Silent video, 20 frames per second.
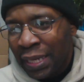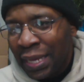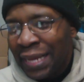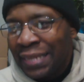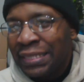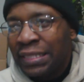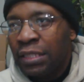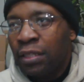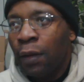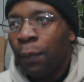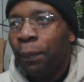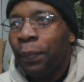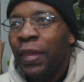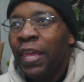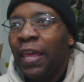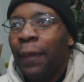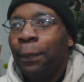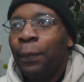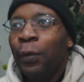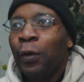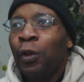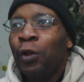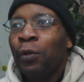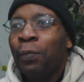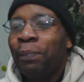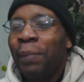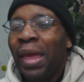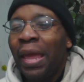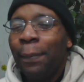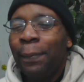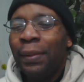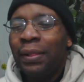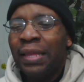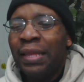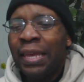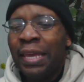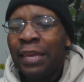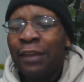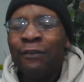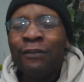Some people may
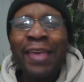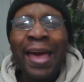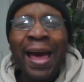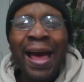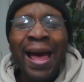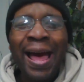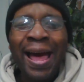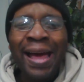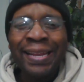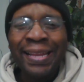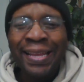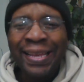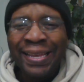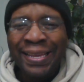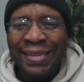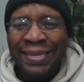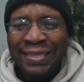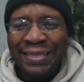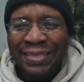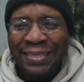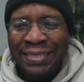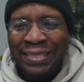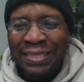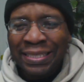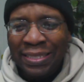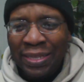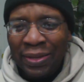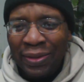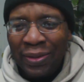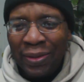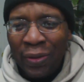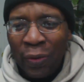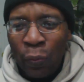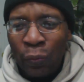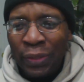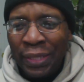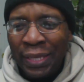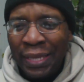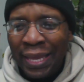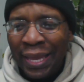believe God is
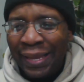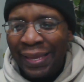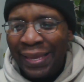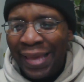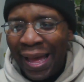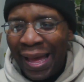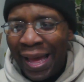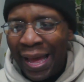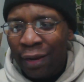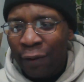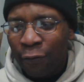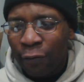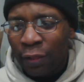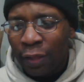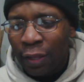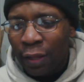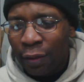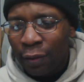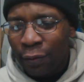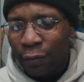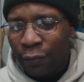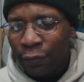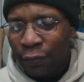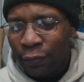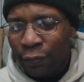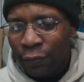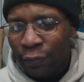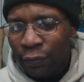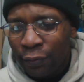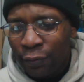only a God of love,